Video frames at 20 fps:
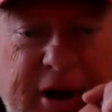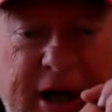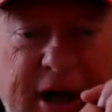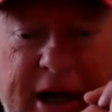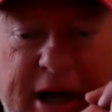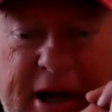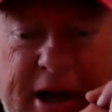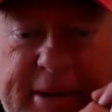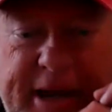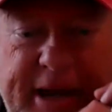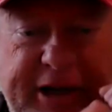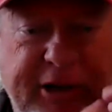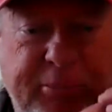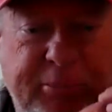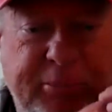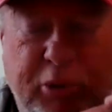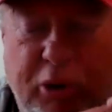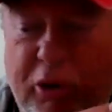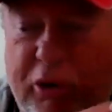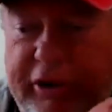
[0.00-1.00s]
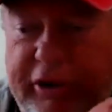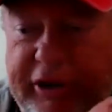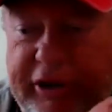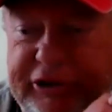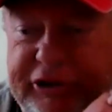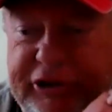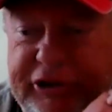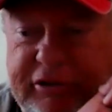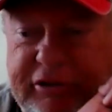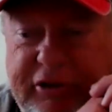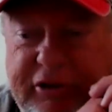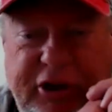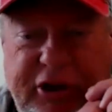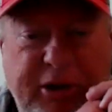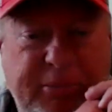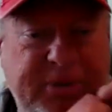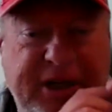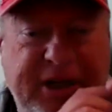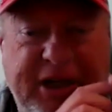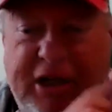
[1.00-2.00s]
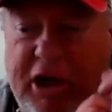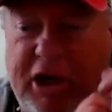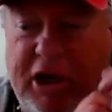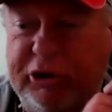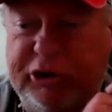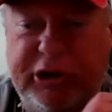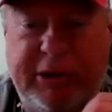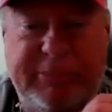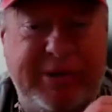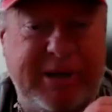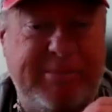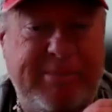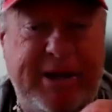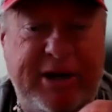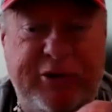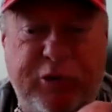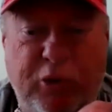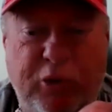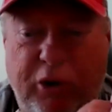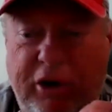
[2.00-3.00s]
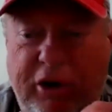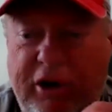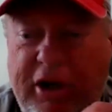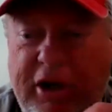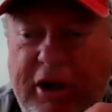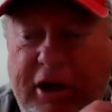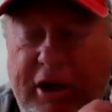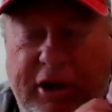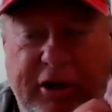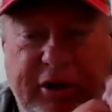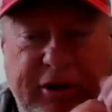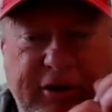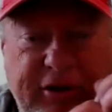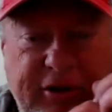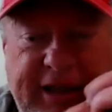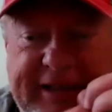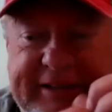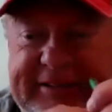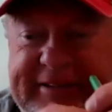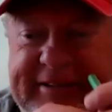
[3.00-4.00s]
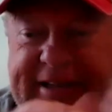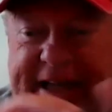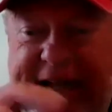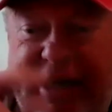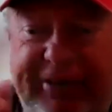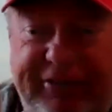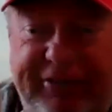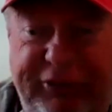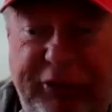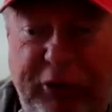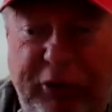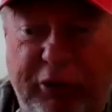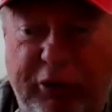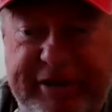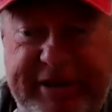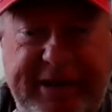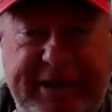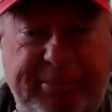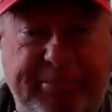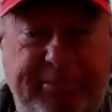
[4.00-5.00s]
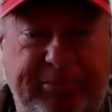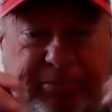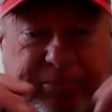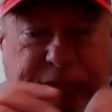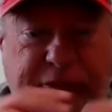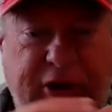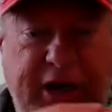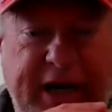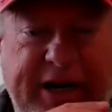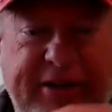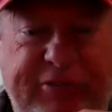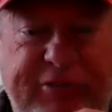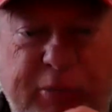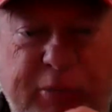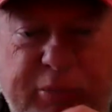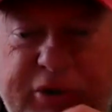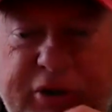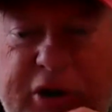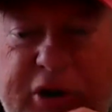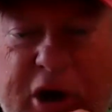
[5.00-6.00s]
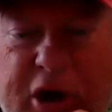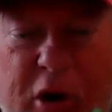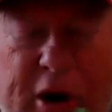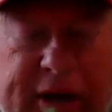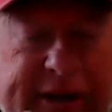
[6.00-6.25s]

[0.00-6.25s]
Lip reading: at your brokerage. Could be a coach, could be a mentor. That's your team, right? So when you go